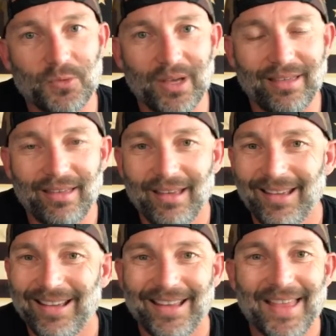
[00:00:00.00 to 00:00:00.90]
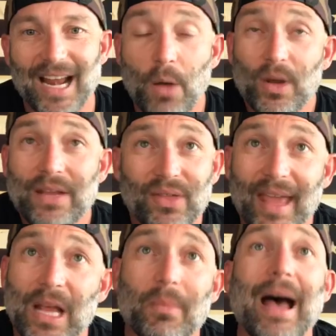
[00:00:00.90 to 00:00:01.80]
with that I wasn't even
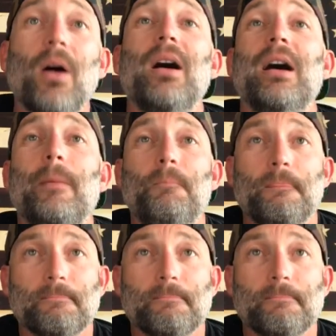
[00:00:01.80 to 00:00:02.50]
thinking about.